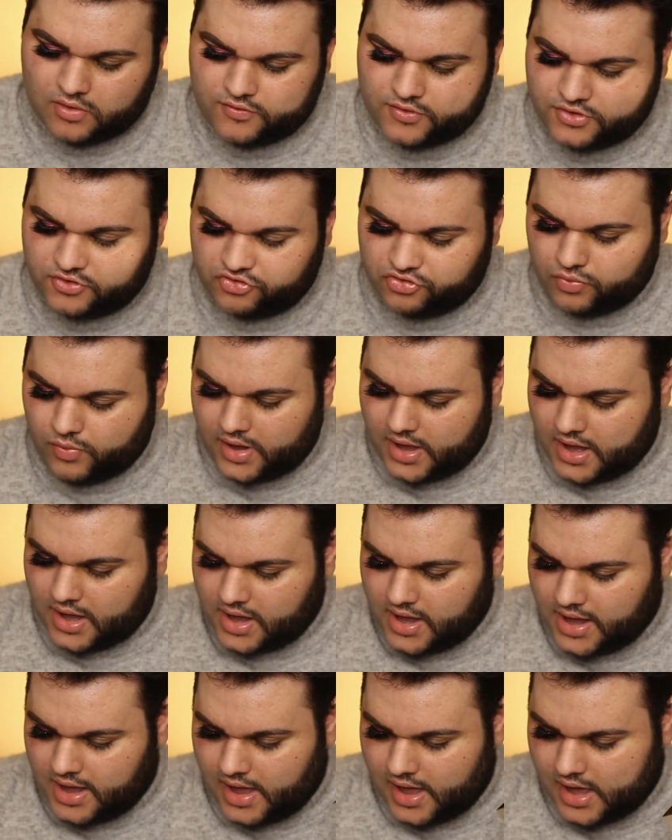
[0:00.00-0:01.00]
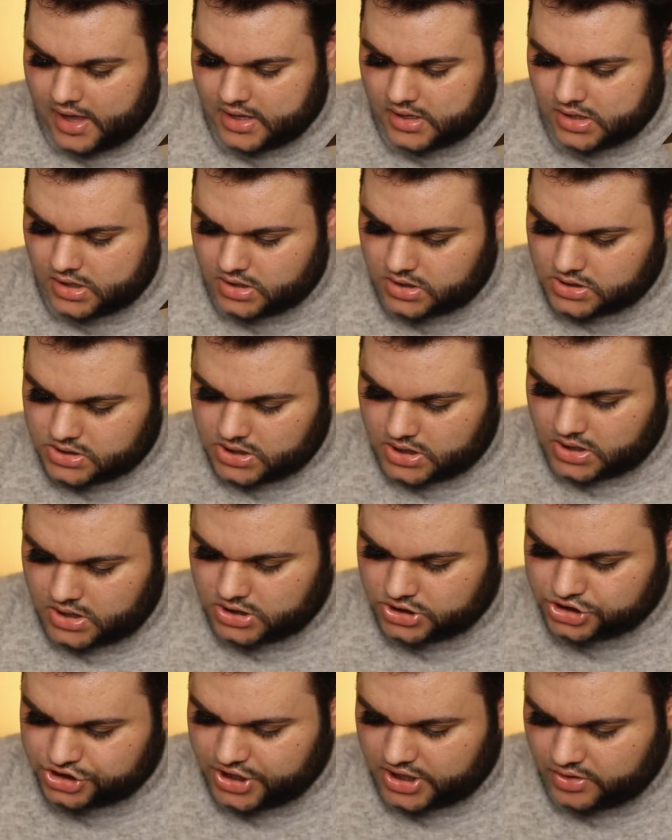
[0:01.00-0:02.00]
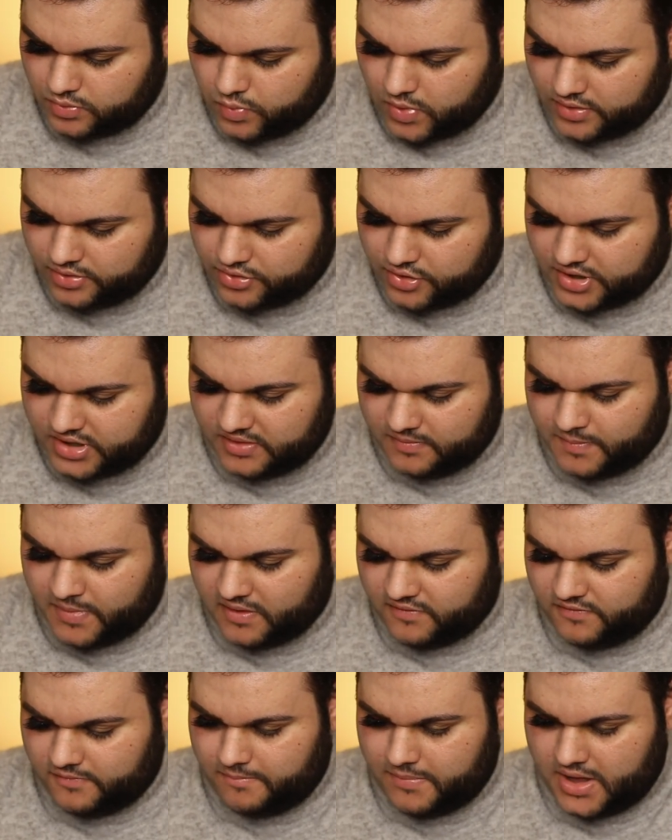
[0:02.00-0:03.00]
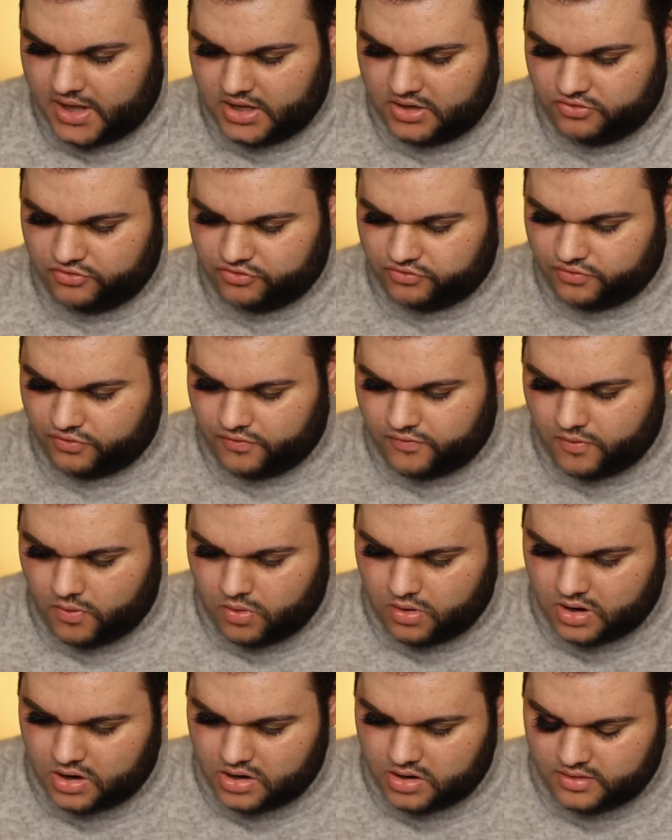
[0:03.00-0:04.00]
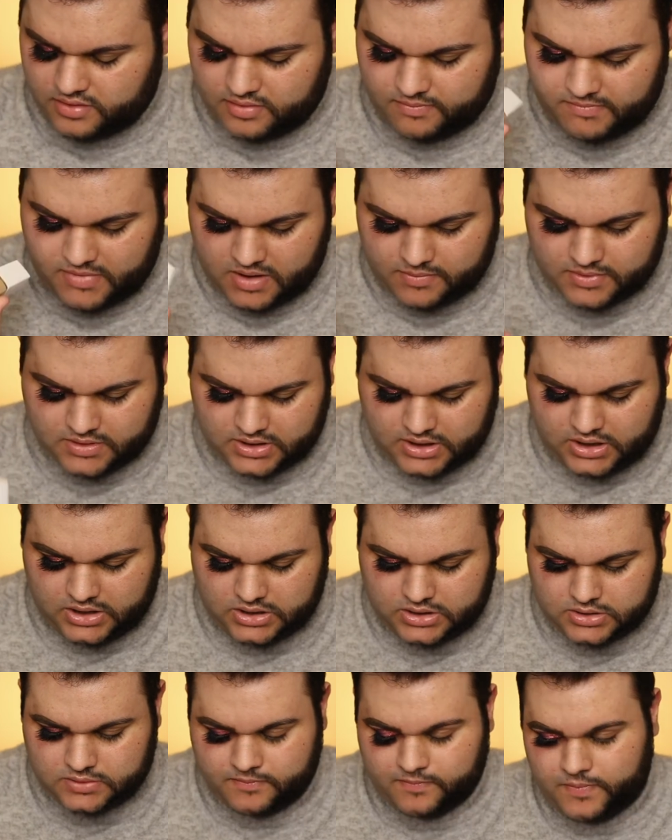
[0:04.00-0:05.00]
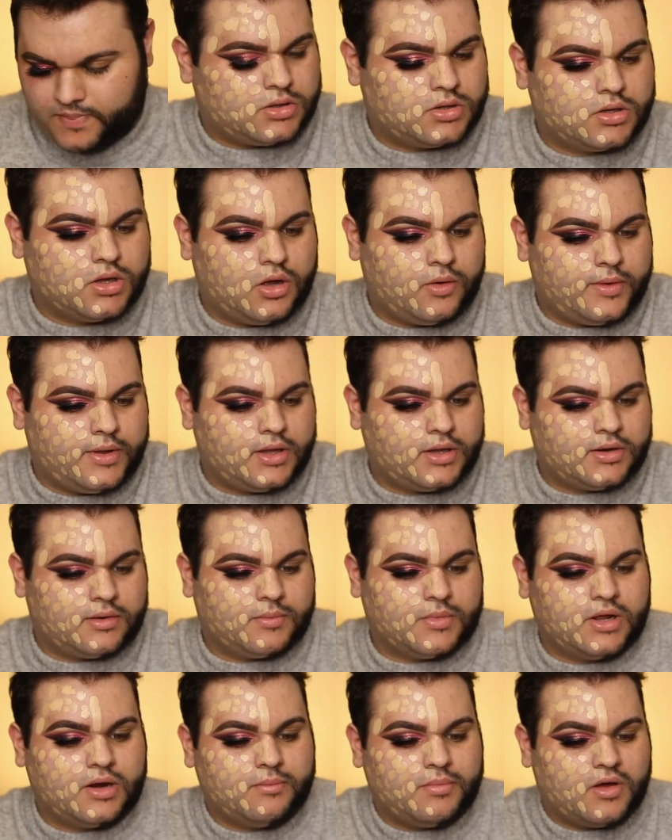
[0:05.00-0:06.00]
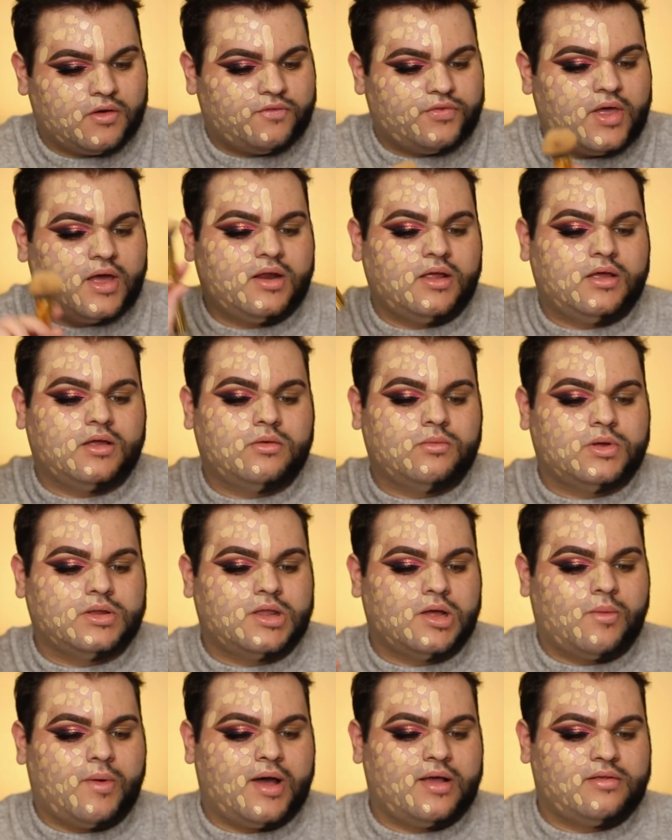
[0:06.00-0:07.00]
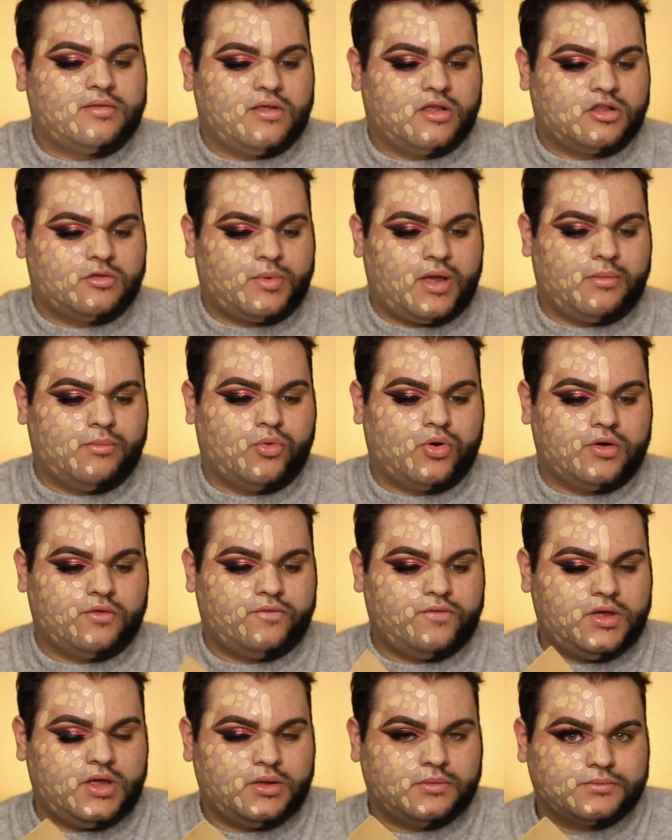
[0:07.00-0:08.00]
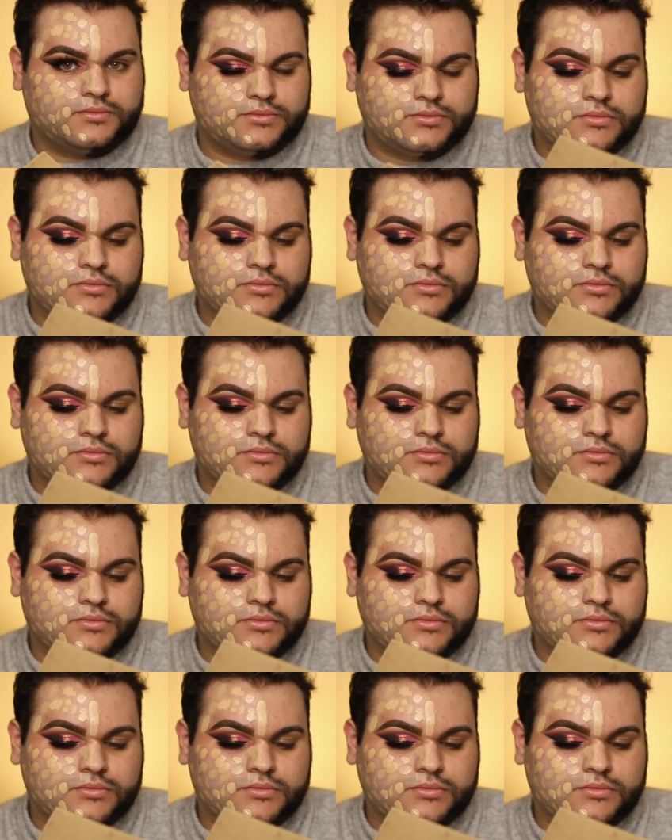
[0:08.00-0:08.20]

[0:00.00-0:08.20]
for the Jouer, and shade 130 Buff Beige for the Maybelline. Go in. I'm gonna buff that in with the Y6 by Morphe.